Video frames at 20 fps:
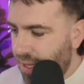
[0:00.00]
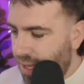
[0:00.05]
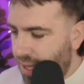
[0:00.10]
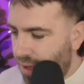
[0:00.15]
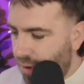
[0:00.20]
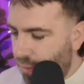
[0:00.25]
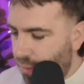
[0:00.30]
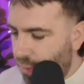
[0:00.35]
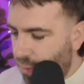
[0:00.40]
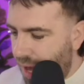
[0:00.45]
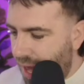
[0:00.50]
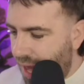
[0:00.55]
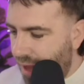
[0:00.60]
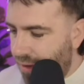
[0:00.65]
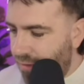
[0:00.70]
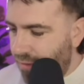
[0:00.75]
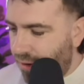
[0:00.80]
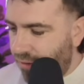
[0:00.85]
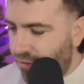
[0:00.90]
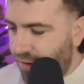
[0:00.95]

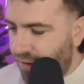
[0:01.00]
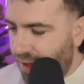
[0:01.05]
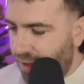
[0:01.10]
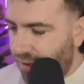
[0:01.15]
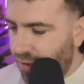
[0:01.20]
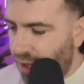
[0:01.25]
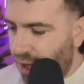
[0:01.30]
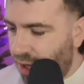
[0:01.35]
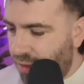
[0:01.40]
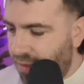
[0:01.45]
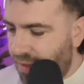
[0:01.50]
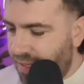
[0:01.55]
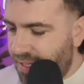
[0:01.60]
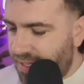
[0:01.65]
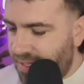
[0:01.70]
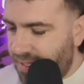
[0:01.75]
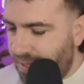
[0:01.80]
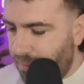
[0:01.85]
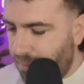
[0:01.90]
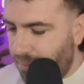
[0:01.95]
where I feel like this
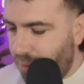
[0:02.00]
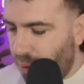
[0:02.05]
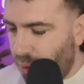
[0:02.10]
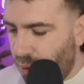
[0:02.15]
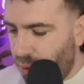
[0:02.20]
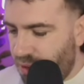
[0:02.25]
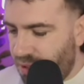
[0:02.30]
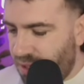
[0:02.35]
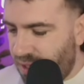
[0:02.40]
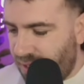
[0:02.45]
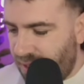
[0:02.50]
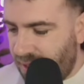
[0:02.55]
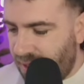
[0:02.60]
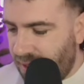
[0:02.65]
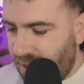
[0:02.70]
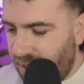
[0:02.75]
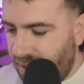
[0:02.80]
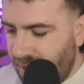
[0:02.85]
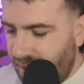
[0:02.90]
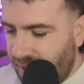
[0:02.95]
is important
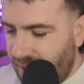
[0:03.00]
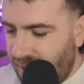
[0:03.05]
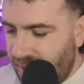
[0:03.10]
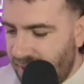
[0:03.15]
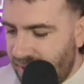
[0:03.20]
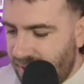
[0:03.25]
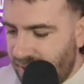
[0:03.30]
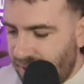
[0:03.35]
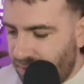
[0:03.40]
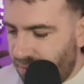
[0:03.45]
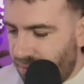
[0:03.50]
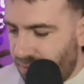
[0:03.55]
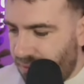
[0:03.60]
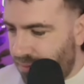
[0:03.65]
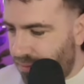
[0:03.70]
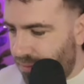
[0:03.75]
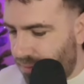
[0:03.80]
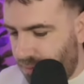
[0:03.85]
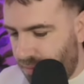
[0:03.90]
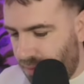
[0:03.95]
is...
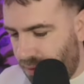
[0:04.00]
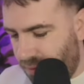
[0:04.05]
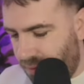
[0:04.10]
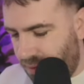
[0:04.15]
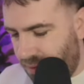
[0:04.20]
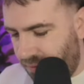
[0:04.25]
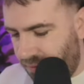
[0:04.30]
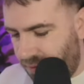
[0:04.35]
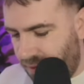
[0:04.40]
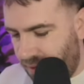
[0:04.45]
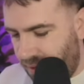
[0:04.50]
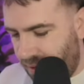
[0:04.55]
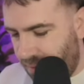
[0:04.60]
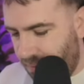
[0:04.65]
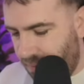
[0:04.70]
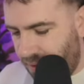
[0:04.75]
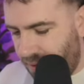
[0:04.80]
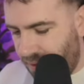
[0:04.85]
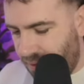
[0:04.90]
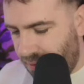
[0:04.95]
I'll get rid of that in a
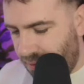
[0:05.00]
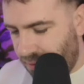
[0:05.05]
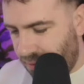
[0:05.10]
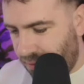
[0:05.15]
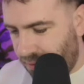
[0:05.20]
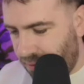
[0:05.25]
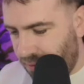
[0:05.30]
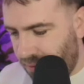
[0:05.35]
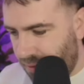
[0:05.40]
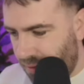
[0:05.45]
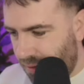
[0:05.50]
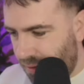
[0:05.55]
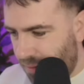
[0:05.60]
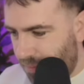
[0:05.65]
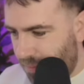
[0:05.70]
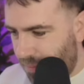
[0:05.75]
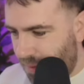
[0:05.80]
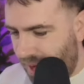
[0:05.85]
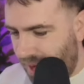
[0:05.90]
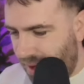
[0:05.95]
minute. Hold on.
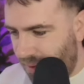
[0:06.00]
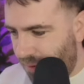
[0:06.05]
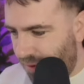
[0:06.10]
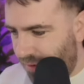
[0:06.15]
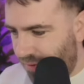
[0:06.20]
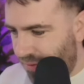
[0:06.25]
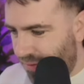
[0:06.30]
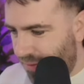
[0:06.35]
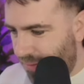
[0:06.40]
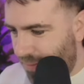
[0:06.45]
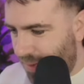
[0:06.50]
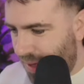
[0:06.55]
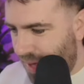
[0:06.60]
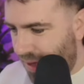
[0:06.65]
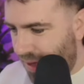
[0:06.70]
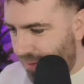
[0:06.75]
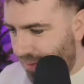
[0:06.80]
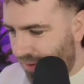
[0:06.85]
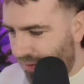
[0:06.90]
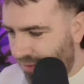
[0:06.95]
Bear
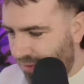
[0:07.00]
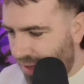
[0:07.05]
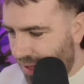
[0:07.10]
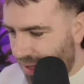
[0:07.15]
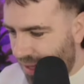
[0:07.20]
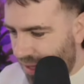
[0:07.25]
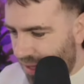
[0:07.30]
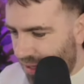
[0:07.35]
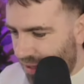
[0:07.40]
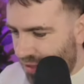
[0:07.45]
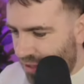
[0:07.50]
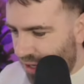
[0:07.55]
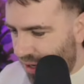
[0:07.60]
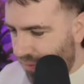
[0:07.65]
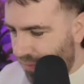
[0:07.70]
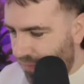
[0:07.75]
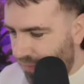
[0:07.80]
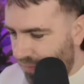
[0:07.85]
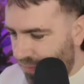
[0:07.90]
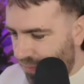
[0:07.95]
with.
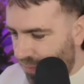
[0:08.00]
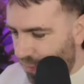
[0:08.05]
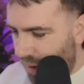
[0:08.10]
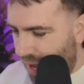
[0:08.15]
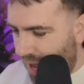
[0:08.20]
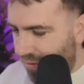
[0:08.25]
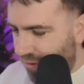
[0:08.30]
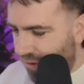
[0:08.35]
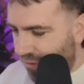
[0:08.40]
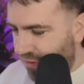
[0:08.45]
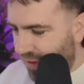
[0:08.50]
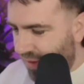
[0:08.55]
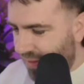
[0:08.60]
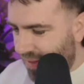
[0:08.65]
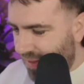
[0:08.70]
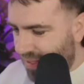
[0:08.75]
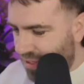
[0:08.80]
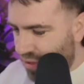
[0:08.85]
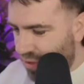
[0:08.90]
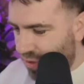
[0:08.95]
So where I think
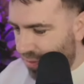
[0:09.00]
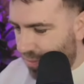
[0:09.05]
this could